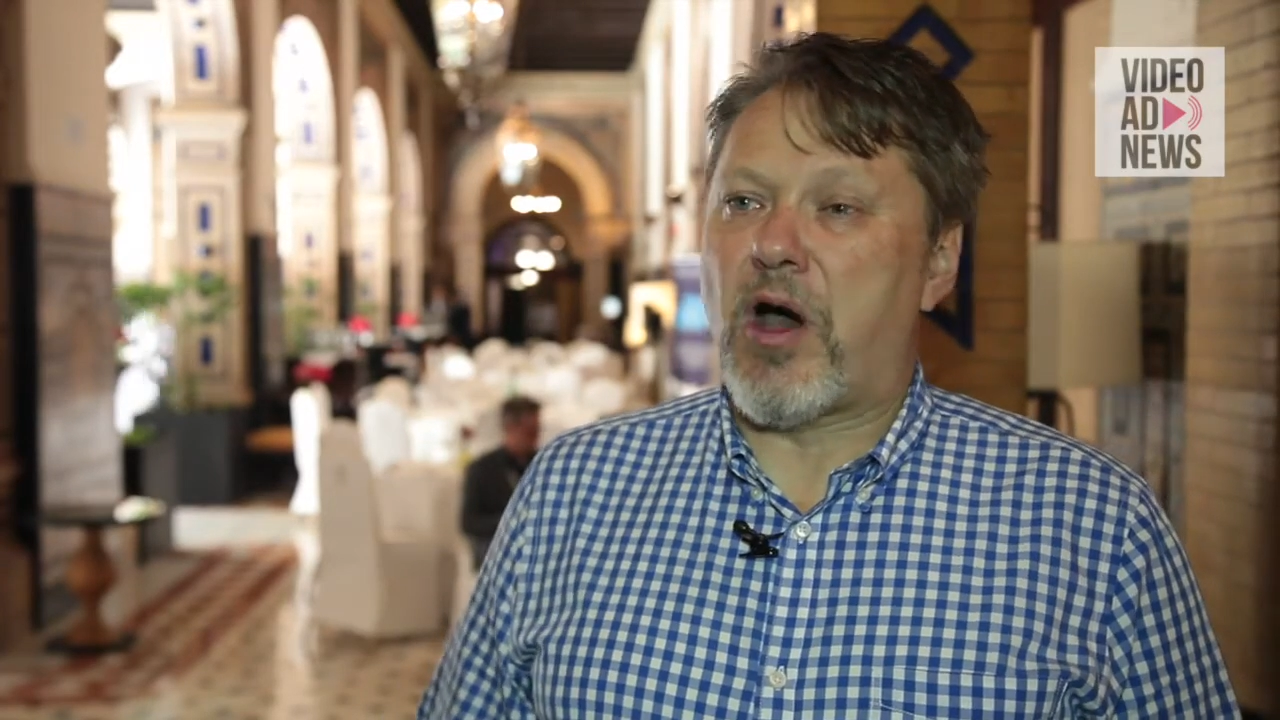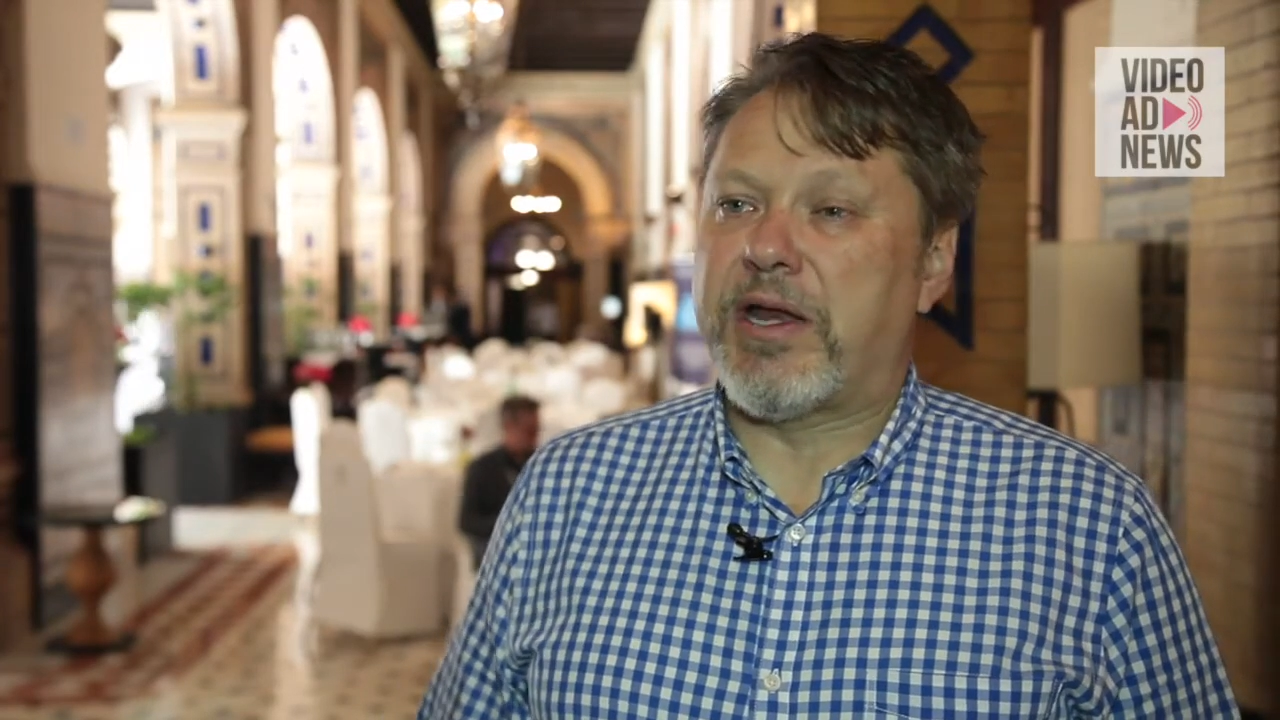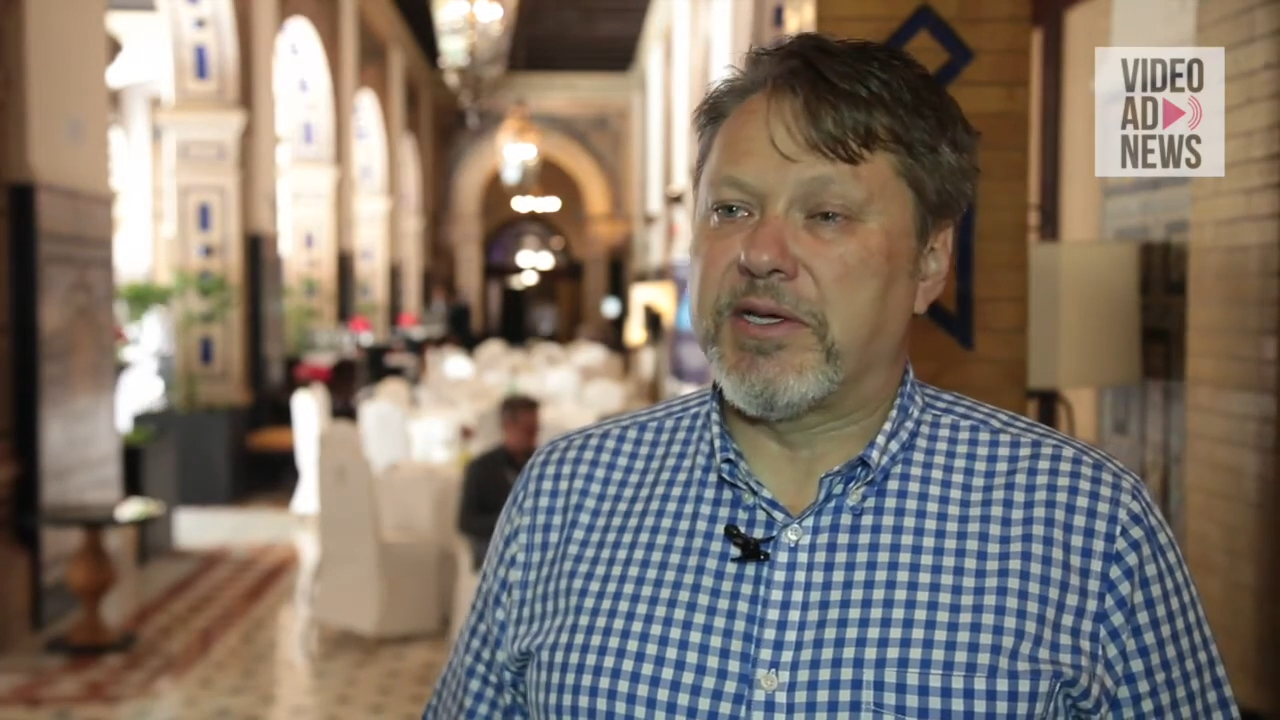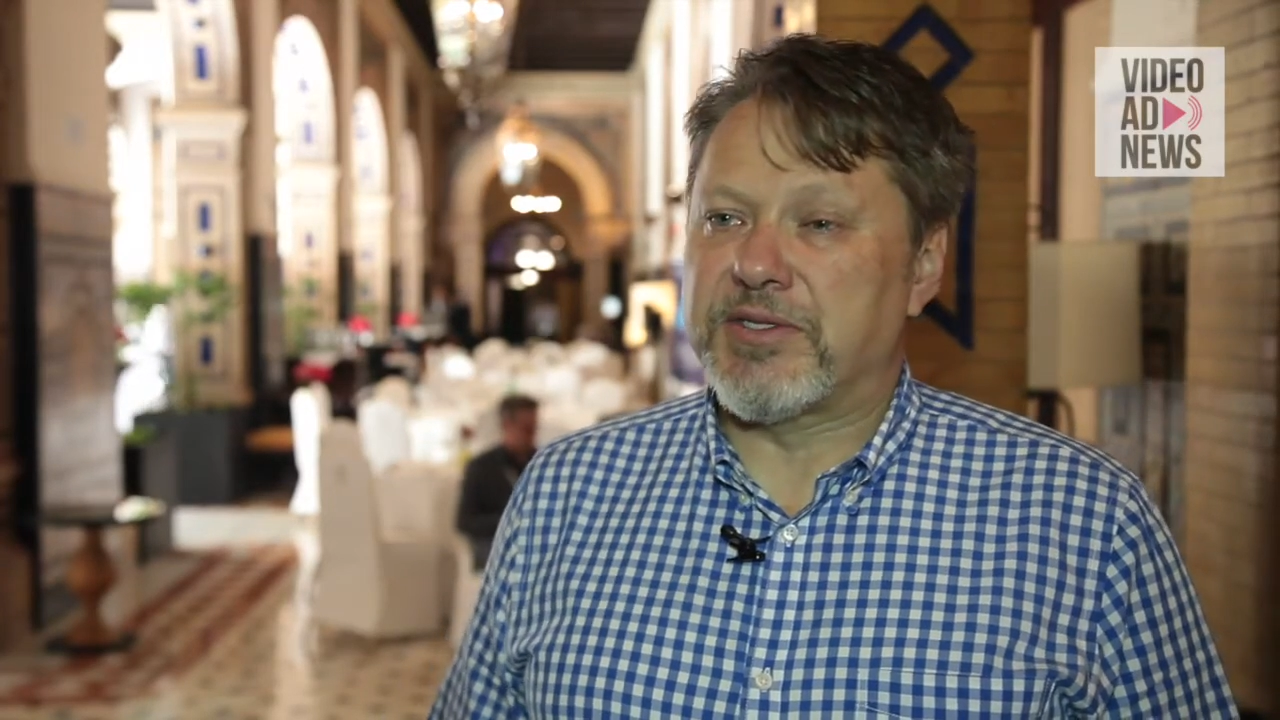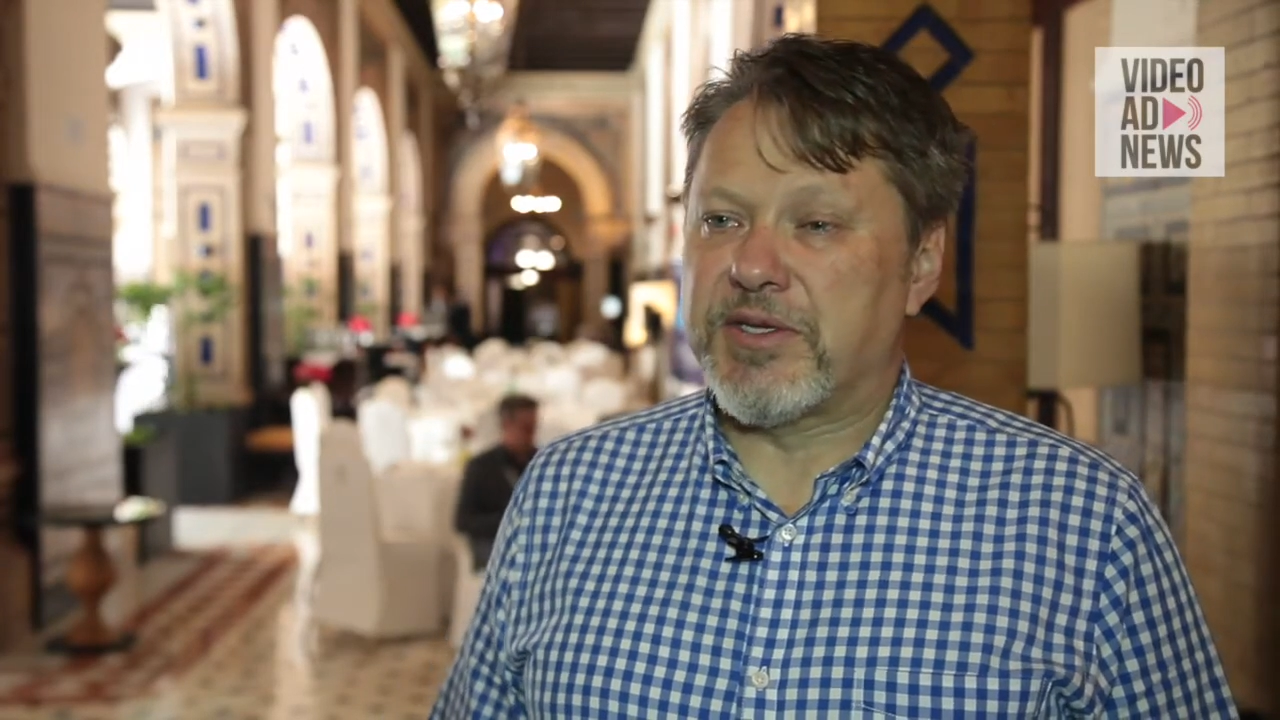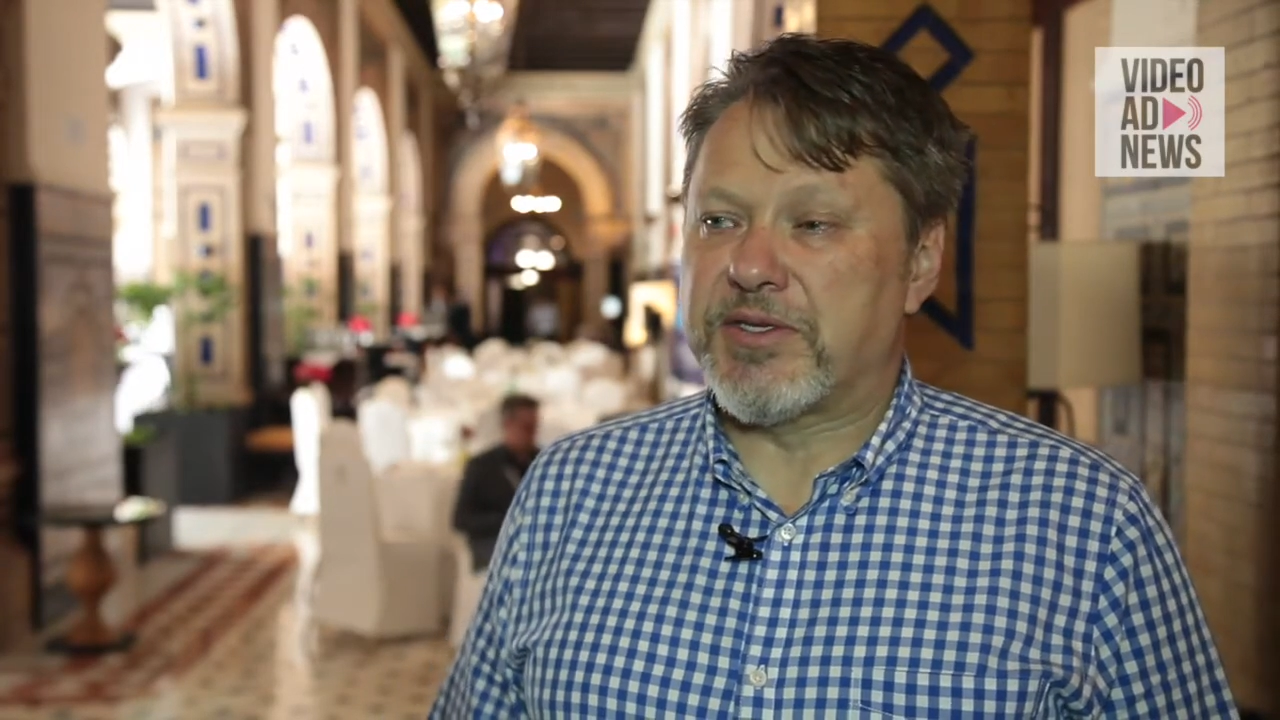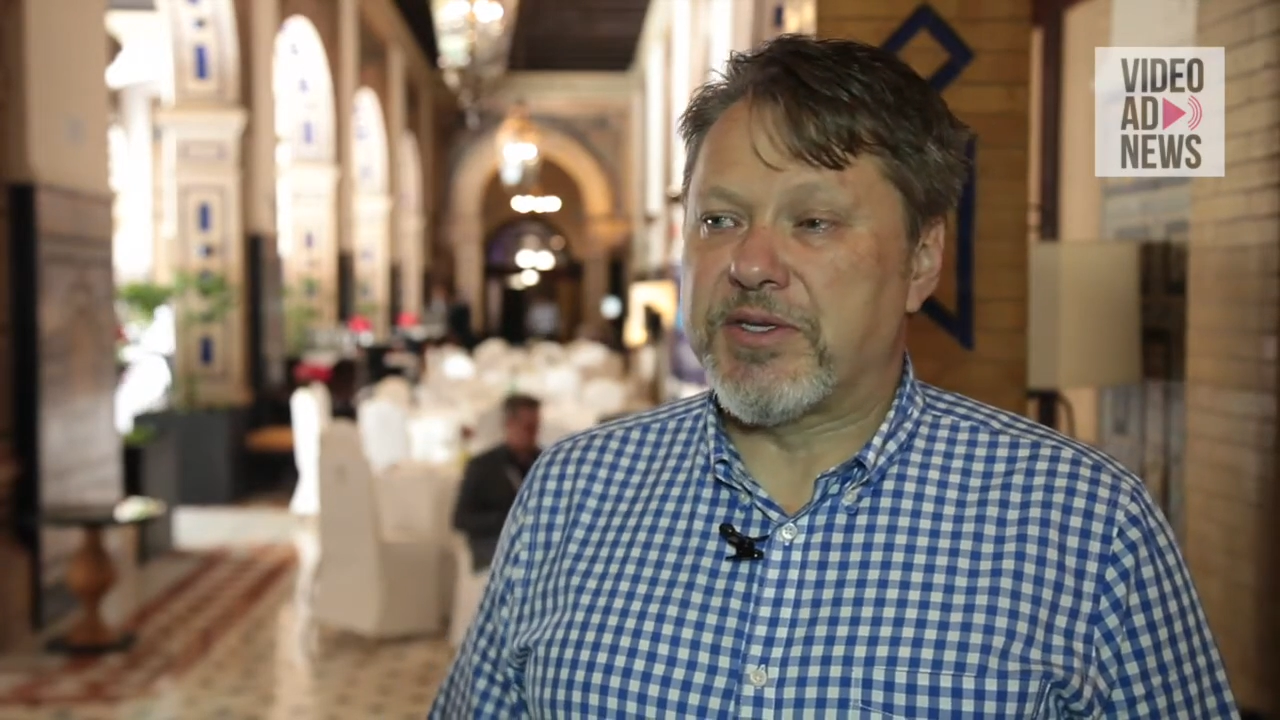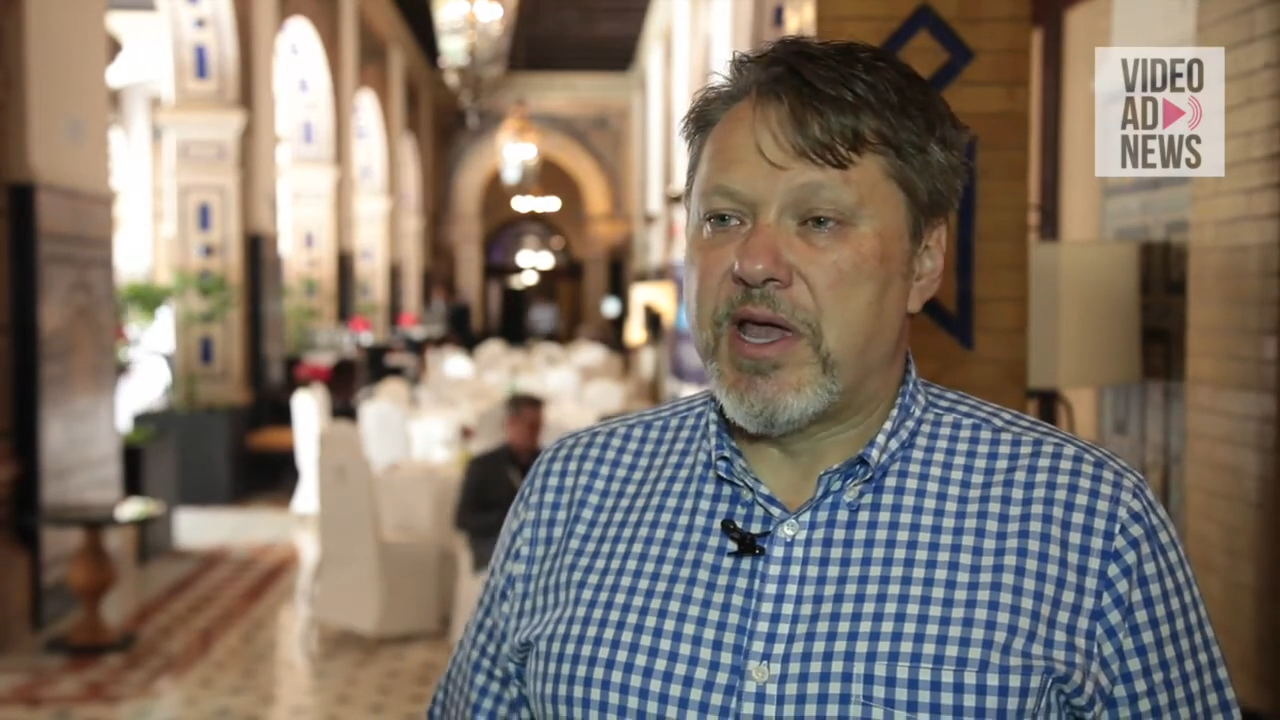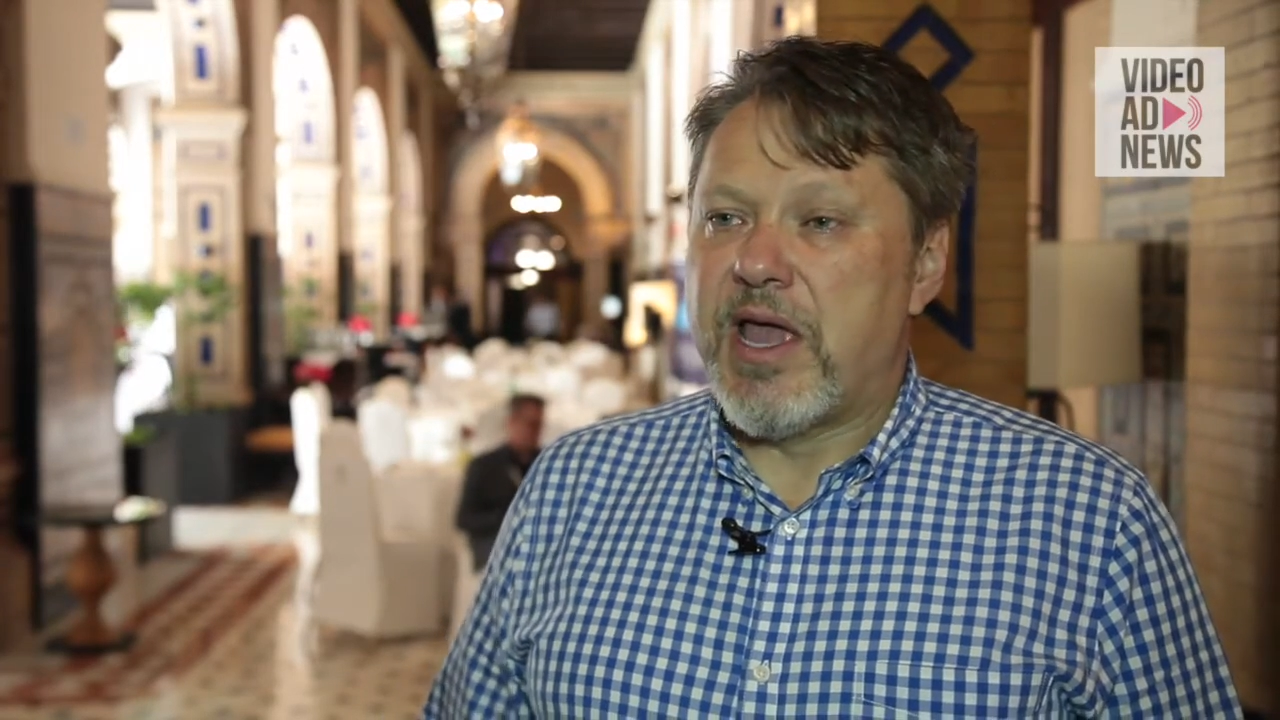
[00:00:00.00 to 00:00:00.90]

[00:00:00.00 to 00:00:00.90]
audiences